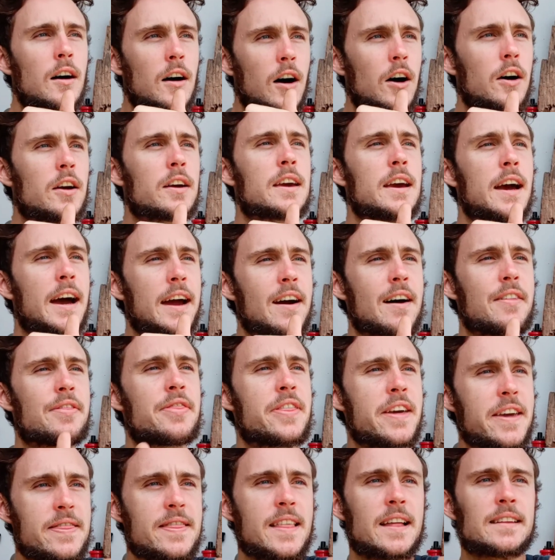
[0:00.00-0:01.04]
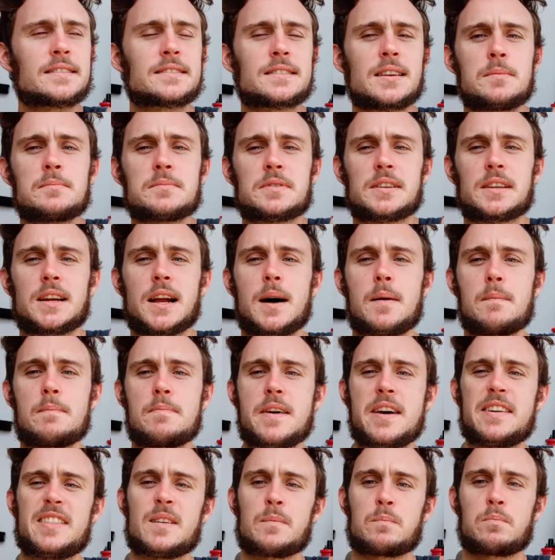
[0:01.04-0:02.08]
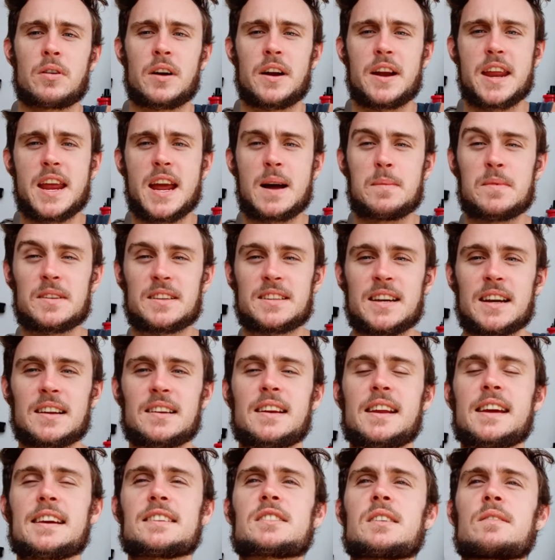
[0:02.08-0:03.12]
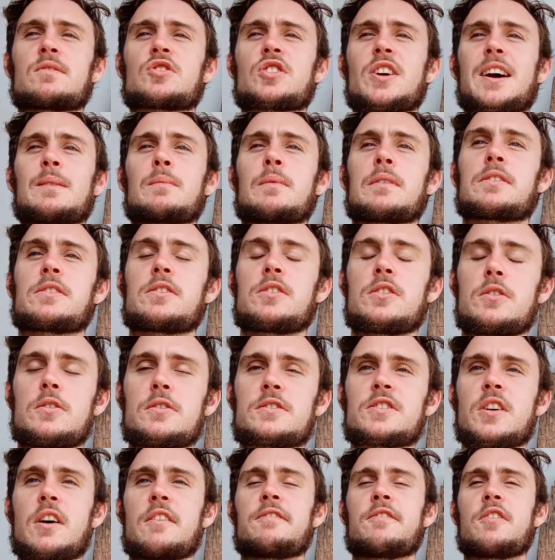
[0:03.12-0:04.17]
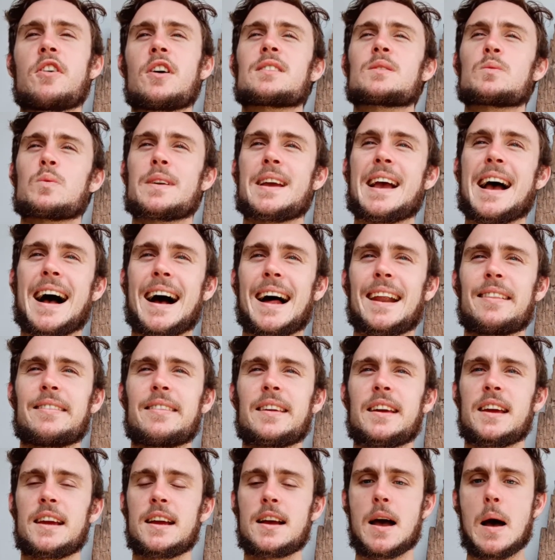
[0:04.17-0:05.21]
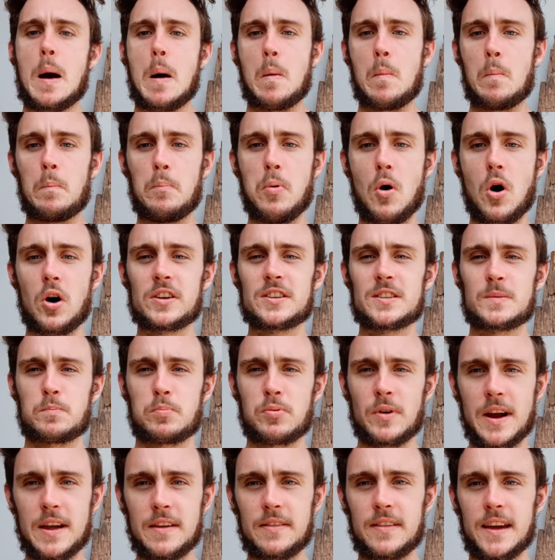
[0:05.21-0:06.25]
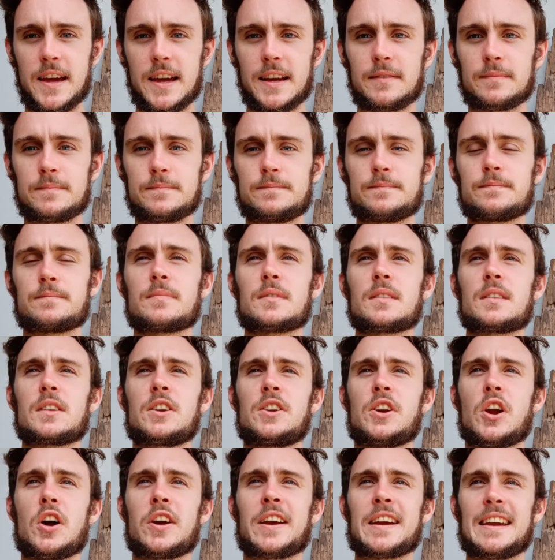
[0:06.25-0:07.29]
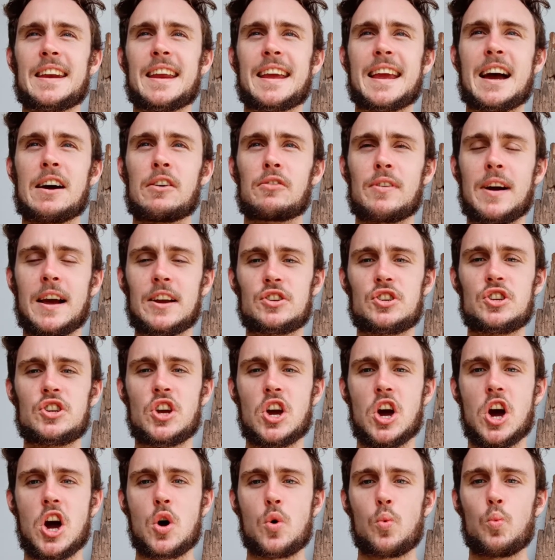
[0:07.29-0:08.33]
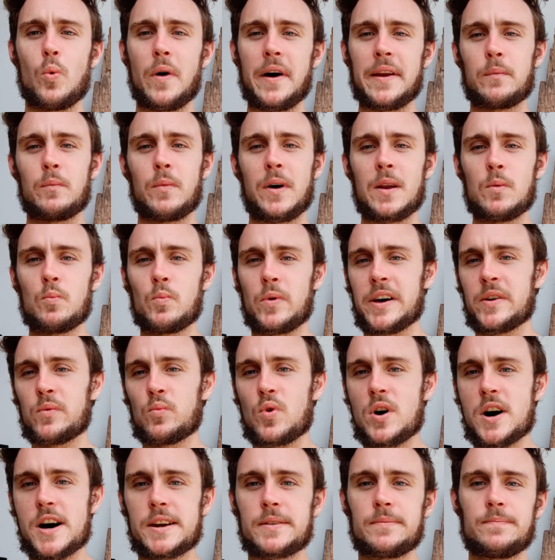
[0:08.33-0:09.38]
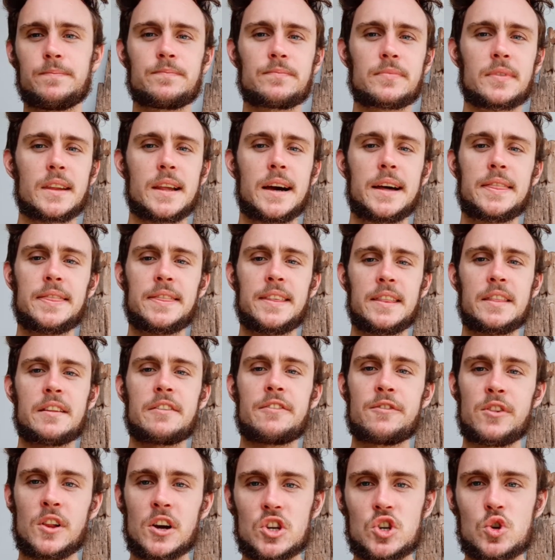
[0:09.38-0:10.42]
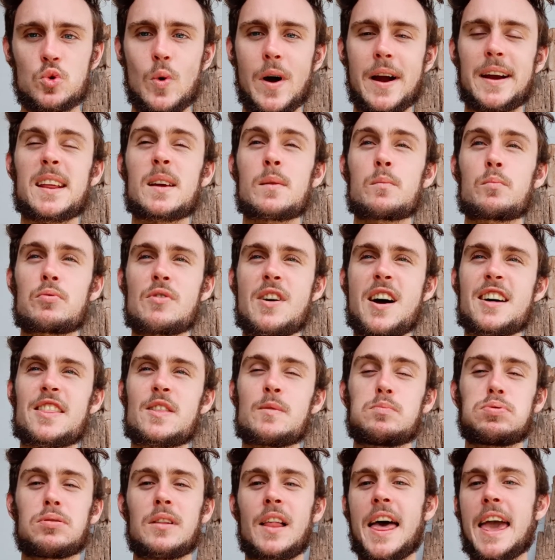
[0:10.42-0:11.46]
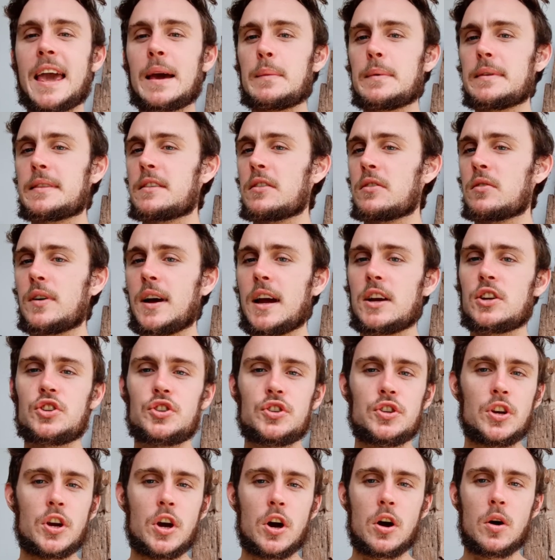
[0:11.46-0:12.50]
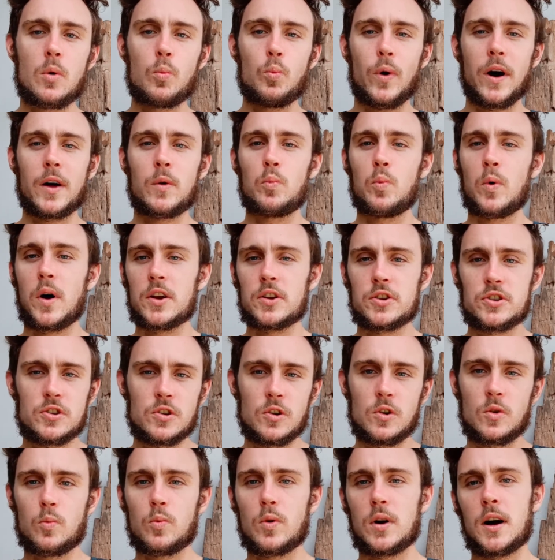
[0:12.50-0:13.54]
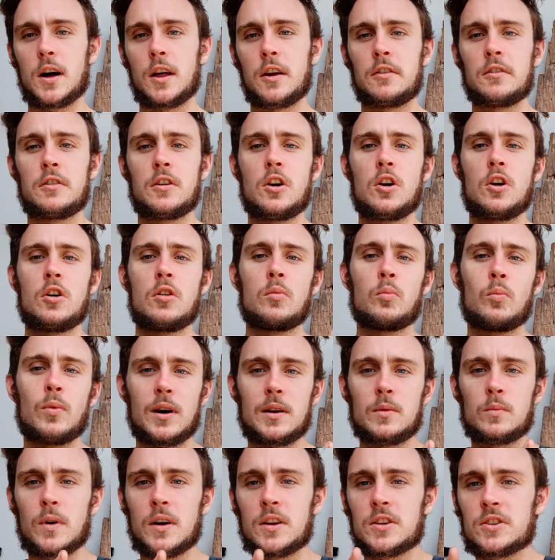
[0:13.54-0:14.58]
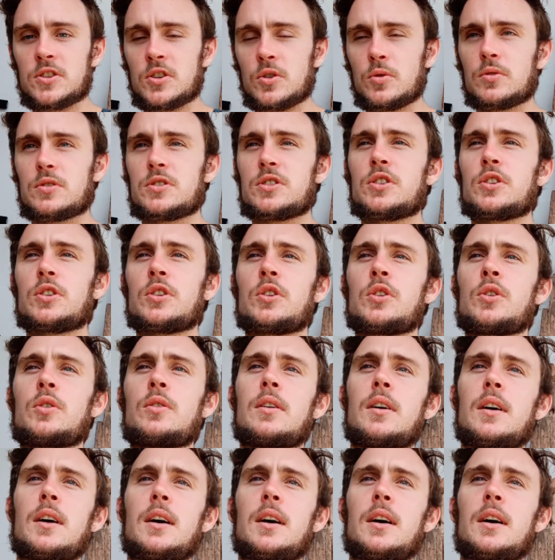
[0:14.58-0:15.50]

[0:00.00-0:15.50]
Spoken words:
Okay, I think that sums it up. They're the pranayama techniques I've shared with you. So first we had the box breathing, getting our ratio 1-1-1-1. Then the fluctuating breath, playing with the ratio 1-1-2-1, 1-1-2-2,